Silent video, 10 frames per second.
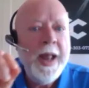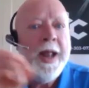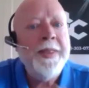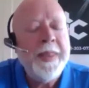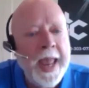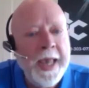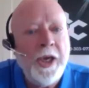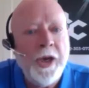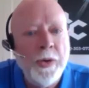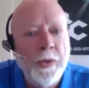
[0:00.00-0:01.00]
thank
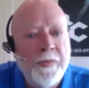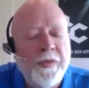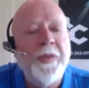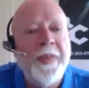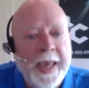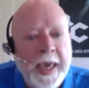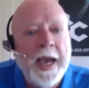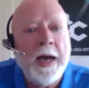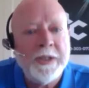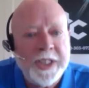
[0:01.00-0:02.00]
you for
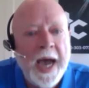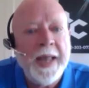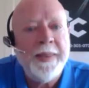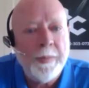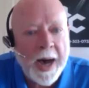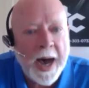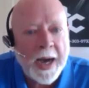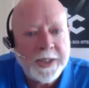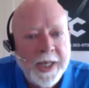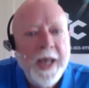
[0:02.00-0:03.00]
thinking outside the
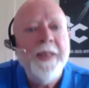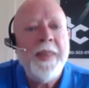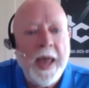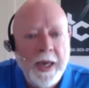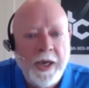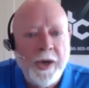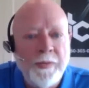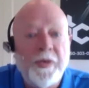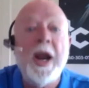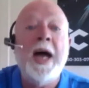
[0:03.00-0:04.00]
box. Thank you
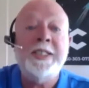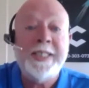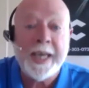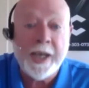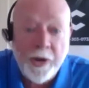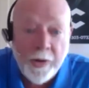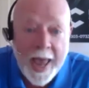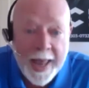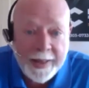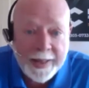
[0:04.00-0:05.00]
for not sticking your
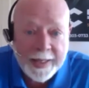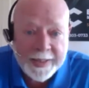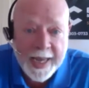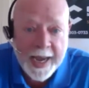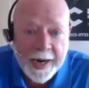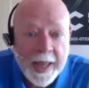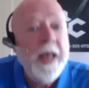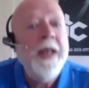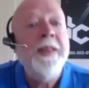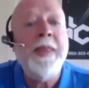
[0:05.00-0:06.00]
head in the sand.
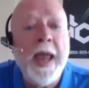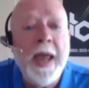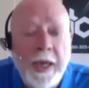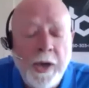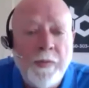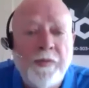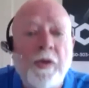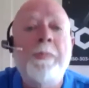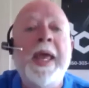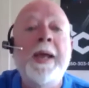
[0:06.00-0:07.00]
Thank you
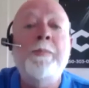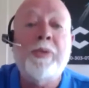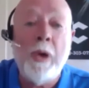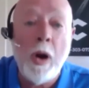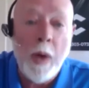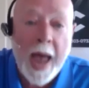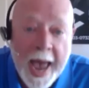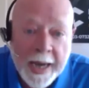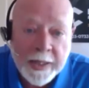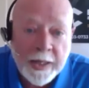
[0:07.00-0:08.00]
for being
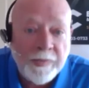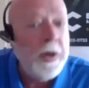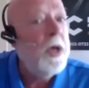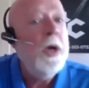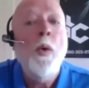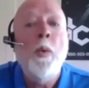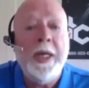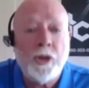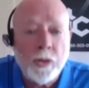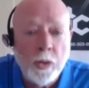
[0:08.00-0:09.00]
proactive.
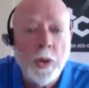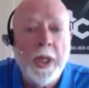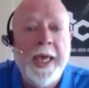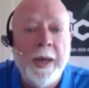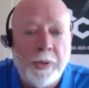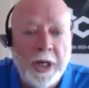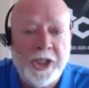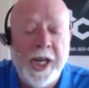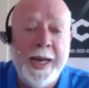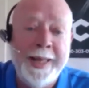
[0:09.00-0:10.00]
We truly
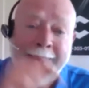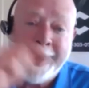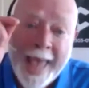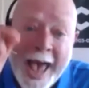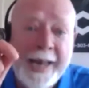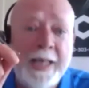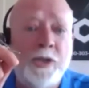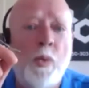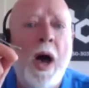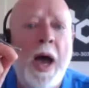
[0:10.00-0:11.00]
appreciate it. And that is
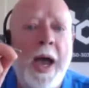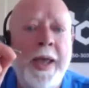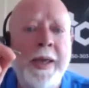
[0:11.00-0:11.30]
why